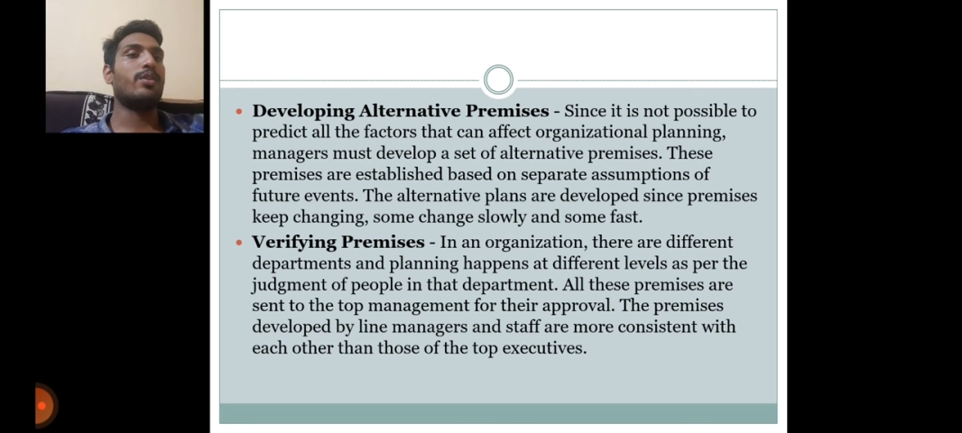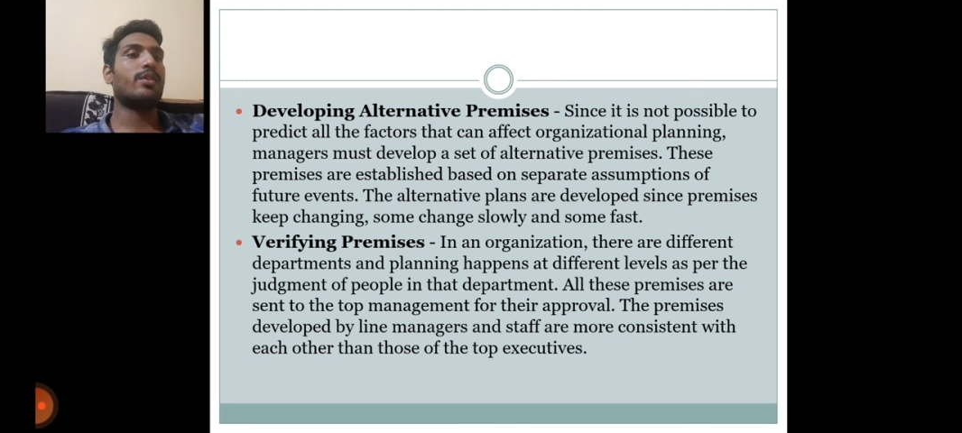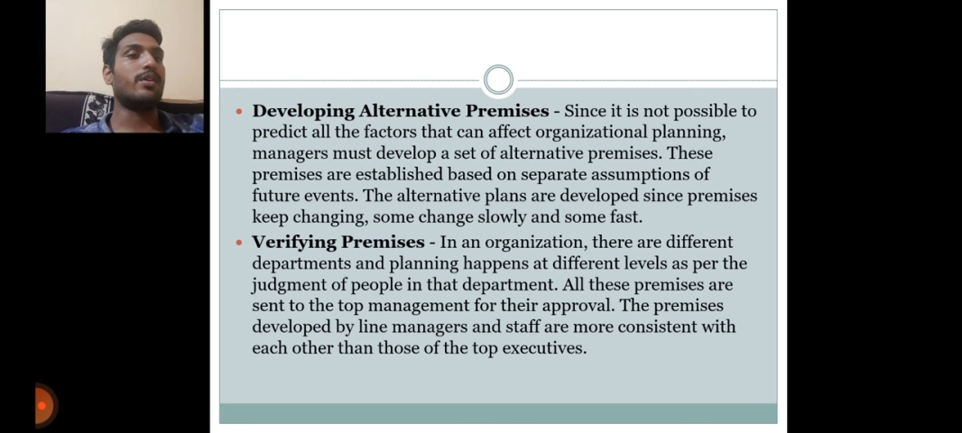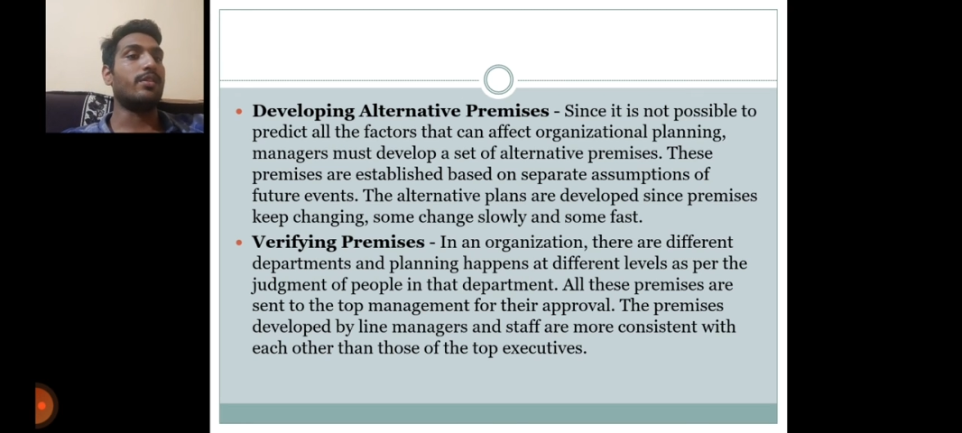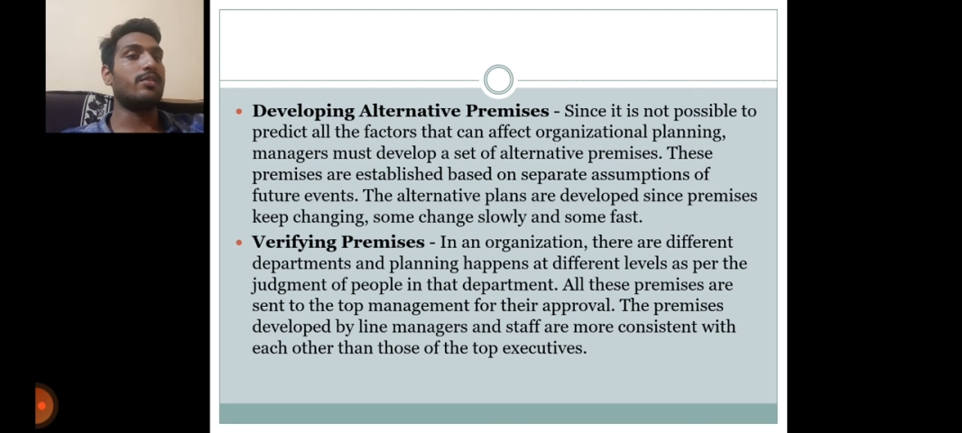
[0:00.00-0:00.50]

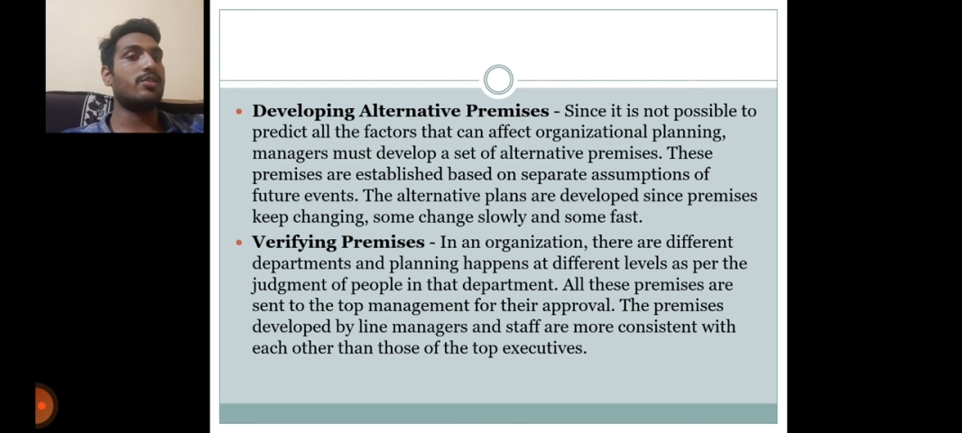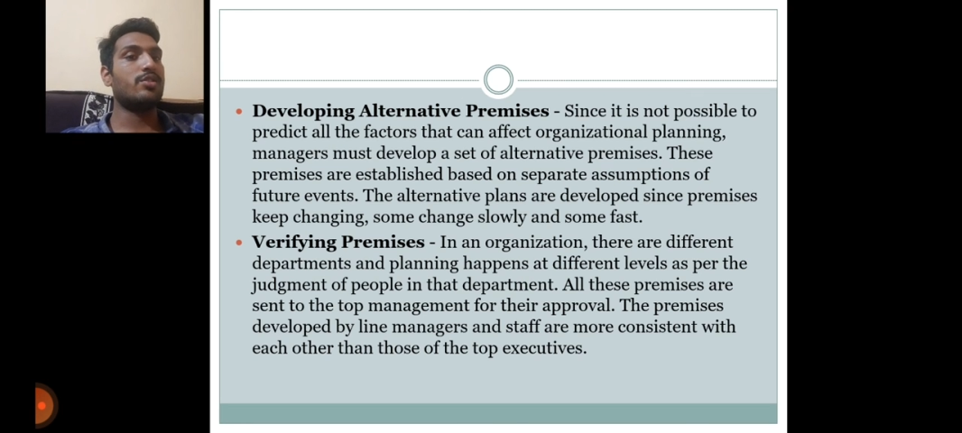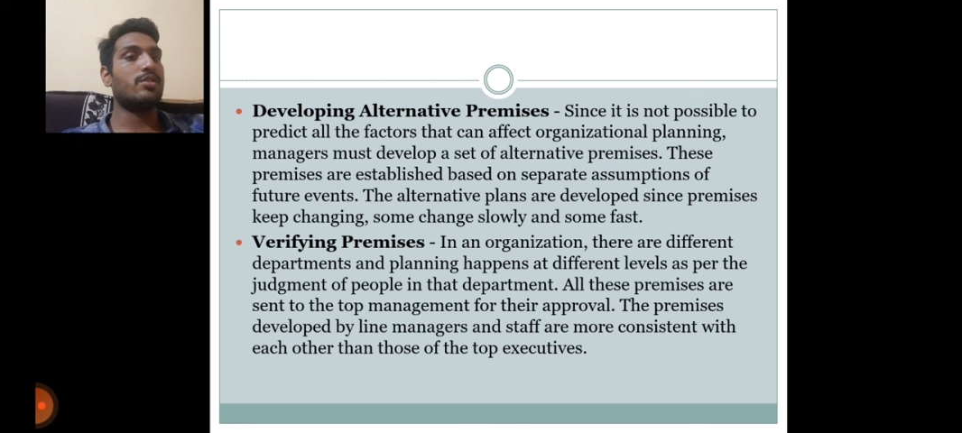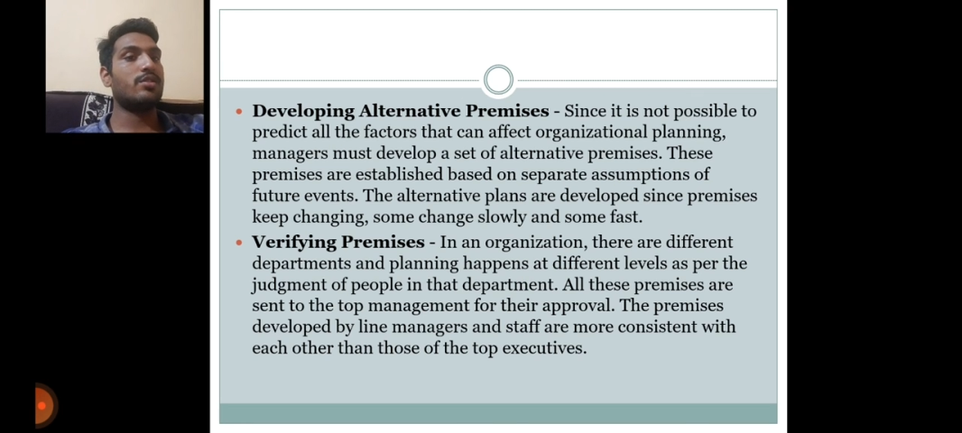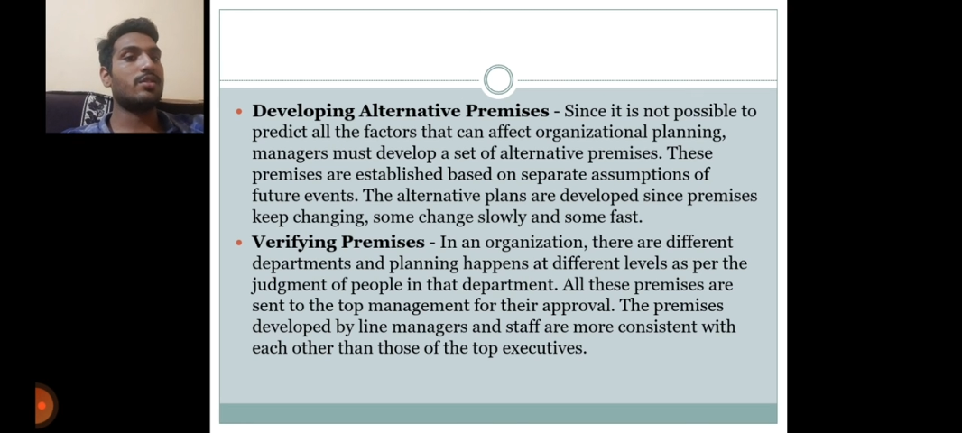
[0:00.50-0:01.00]
consist
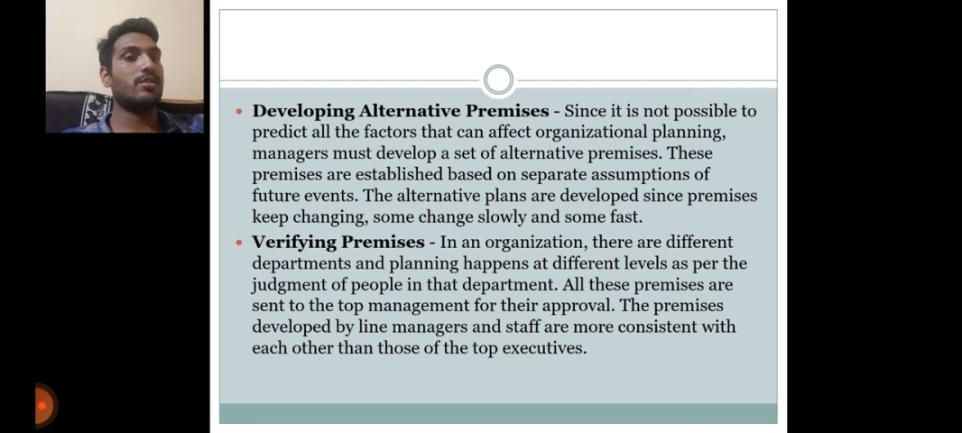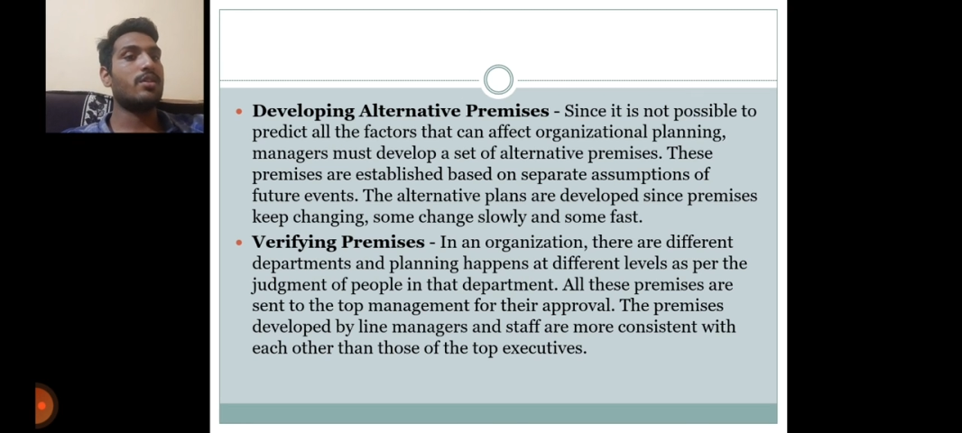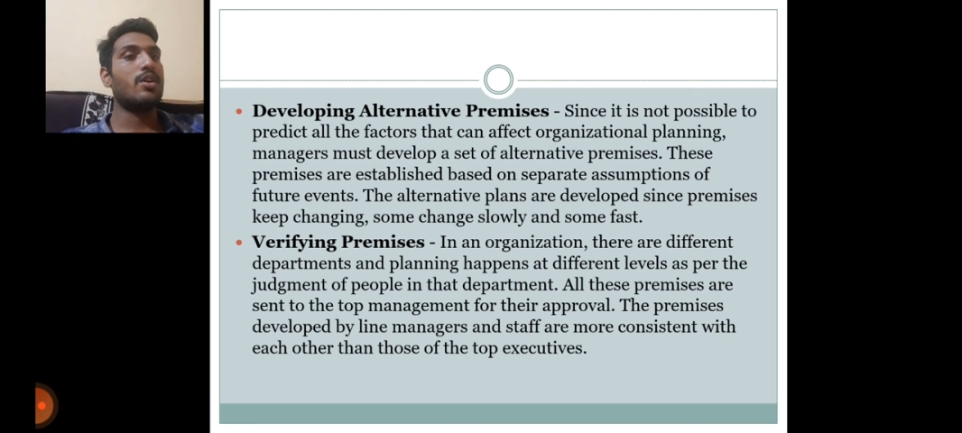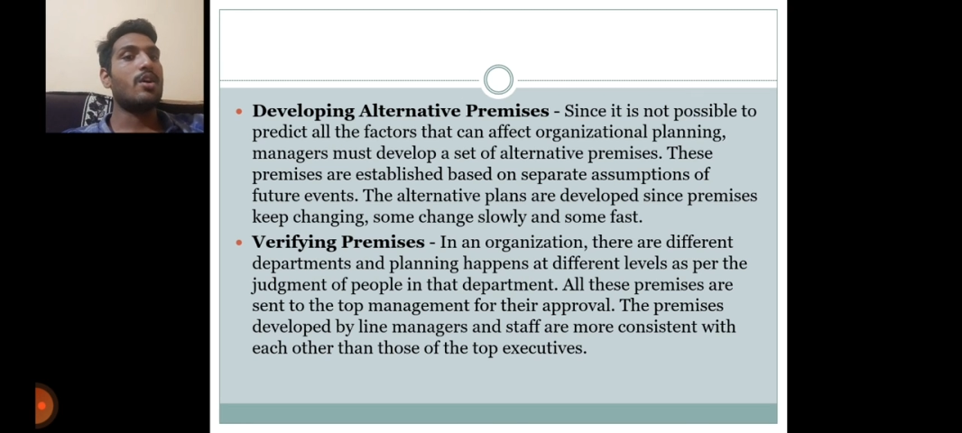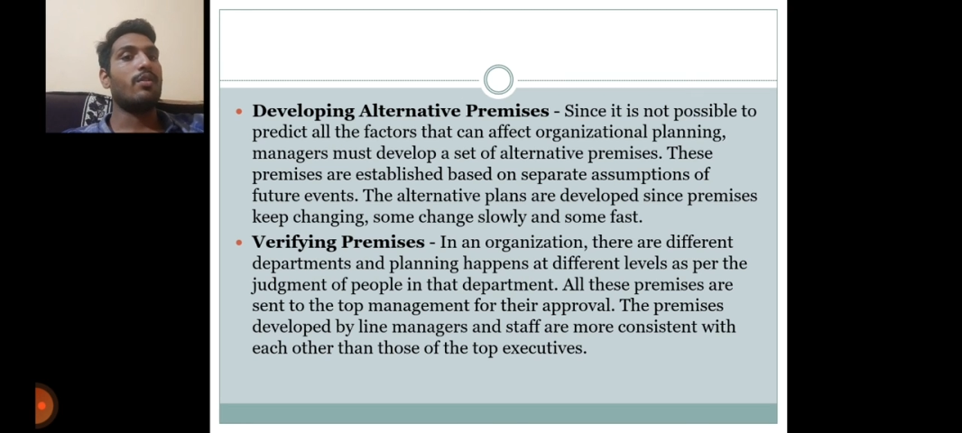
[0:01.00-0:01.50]

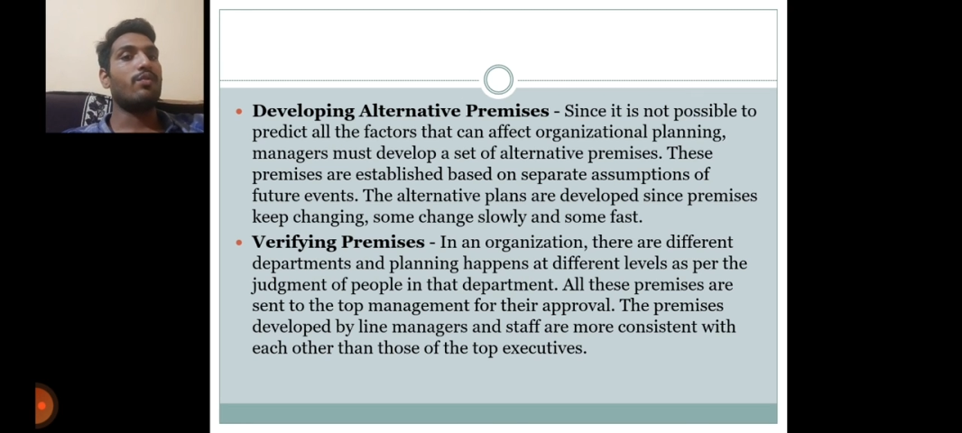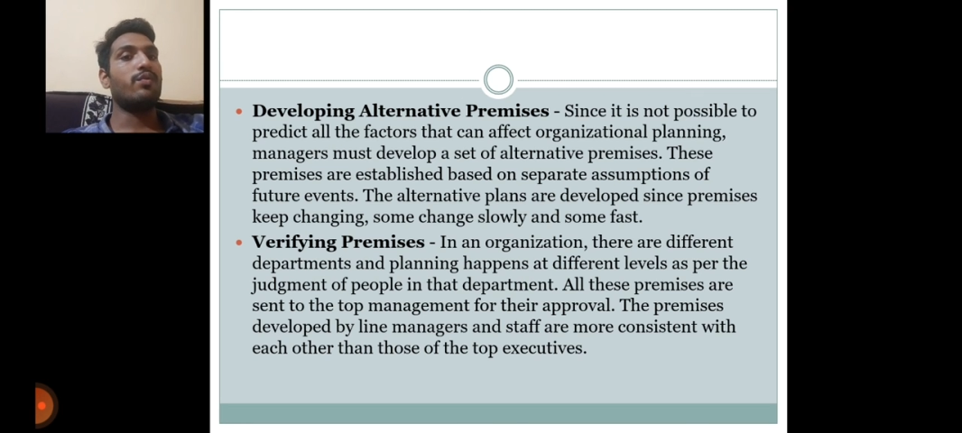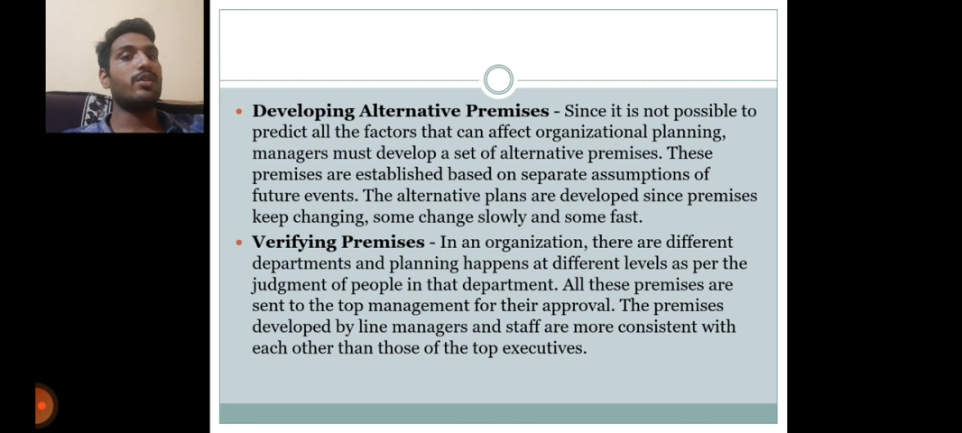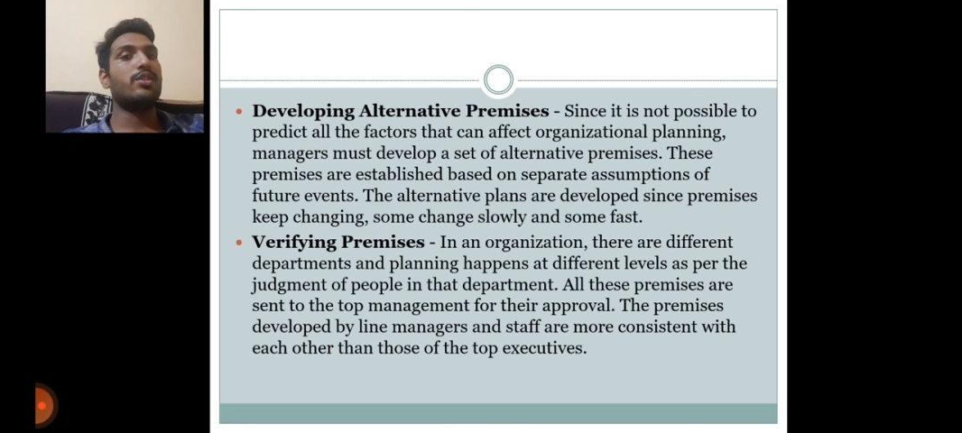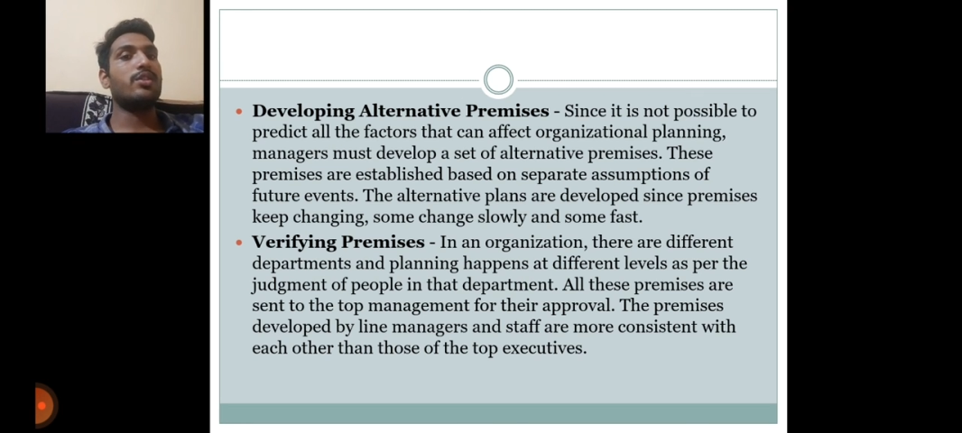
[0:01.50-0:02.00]
with